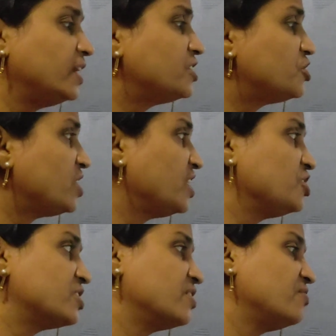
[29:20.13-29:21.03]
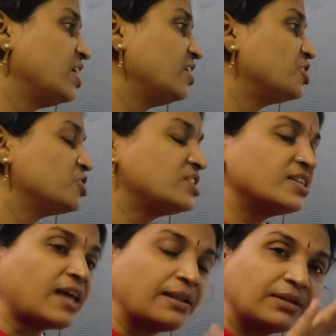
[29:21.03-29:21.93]
its changes and variations,
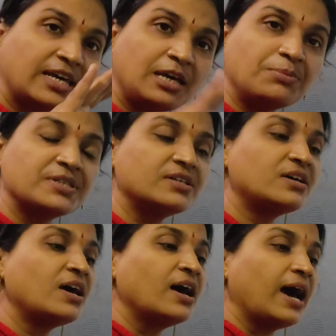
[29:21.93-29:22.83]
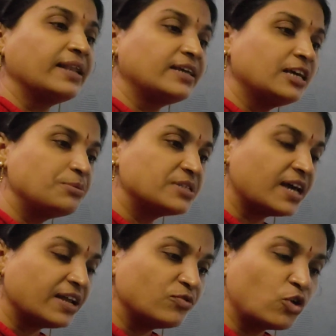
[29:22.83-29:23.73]
and keeps
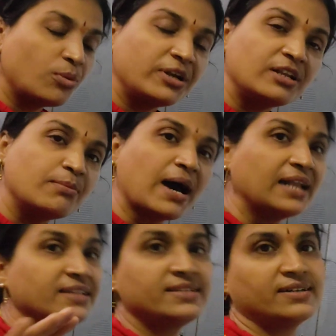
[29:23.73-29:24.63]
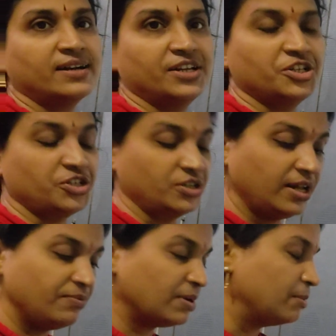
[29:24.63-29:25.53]
the environment in a balanced
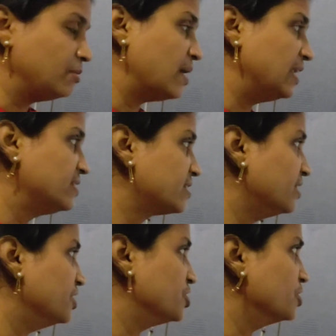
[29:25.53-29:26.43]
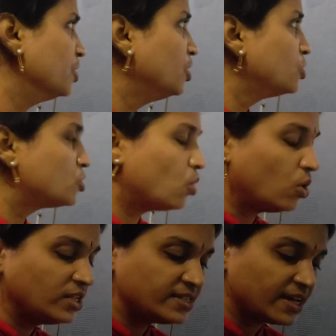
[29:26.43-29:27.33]
condition. So
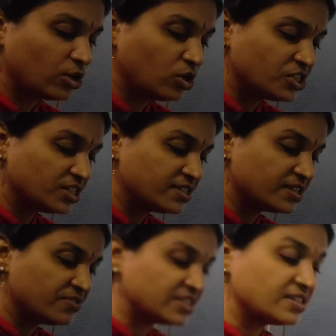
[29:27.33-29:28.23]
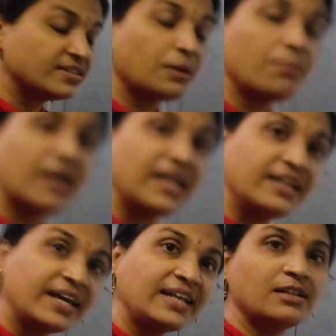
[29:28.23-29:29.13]
all these ecological services, they
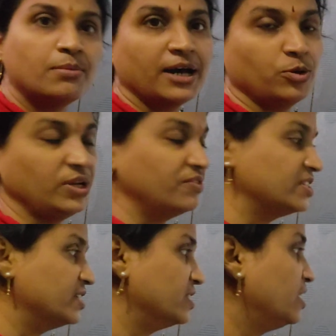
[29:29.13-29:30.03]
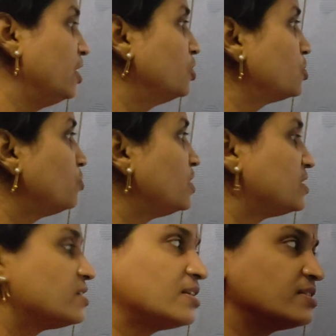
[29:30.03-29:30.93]
maintain the biodiversity. So
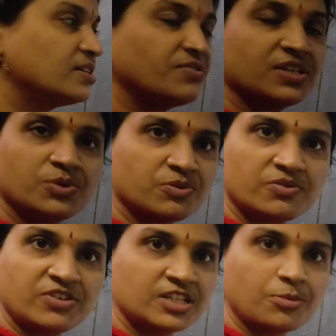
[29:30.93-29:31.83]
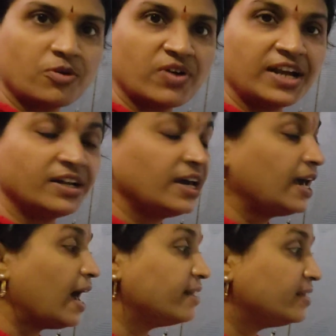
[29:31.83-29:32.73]
these are the services which they provide,
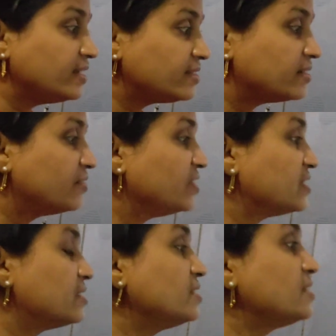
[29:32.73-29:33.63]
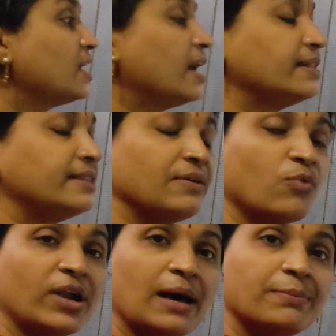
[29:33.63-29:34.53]
and these services,
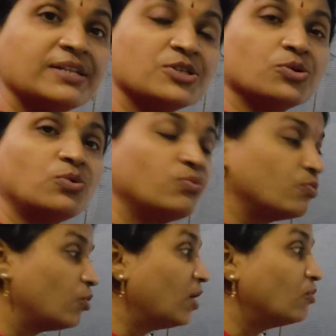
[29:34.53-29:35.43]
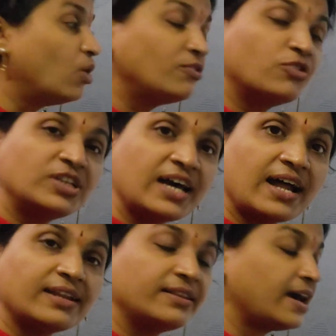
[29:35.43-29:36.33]
what happens, what for
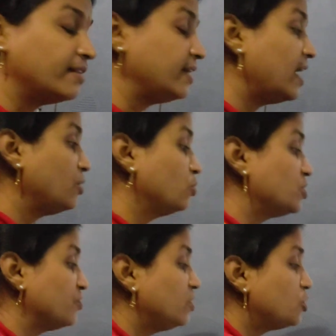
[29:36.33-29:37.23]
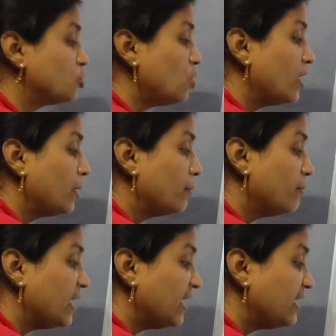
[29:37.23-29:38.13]
they are useful to
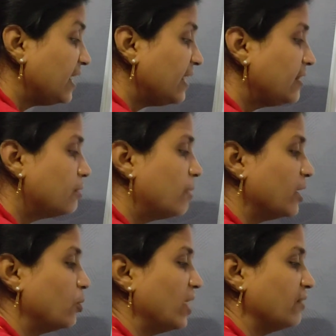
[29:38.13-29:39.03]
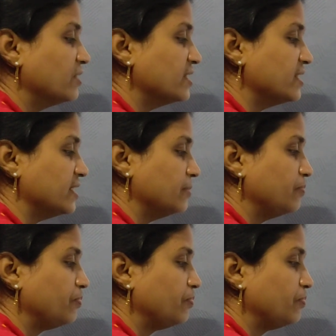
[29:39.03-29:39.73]
maintain the biodiversity.